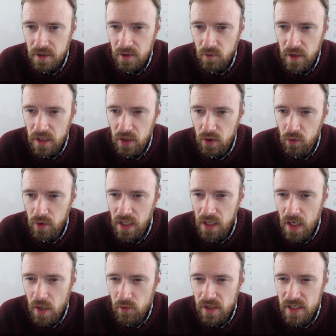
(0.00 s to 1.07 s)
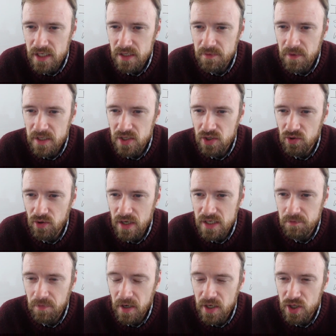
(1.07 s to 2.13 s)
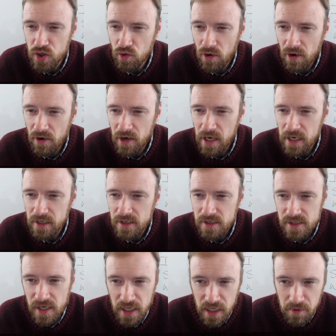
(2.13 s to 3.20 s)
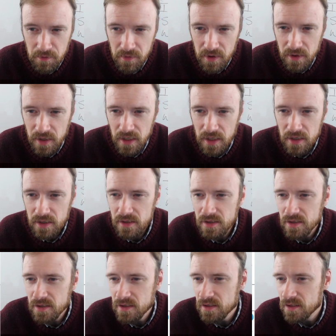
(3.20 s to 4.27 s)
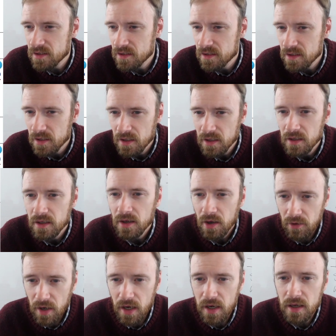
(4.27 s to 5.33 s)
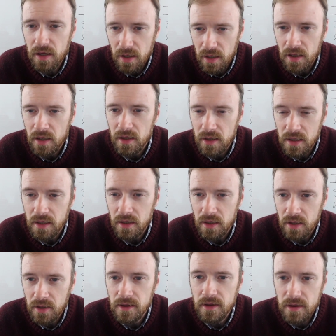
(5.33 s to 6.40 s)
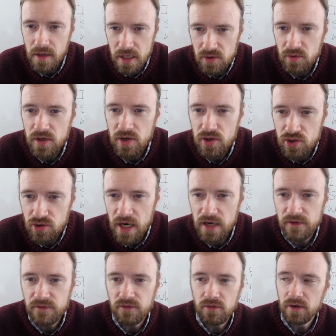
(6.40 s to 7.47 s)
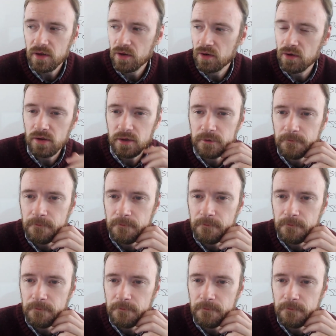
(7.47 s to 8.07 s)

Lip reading: I release my stress by drawing, designing buildings. Okay. That's what you're trained for. Good.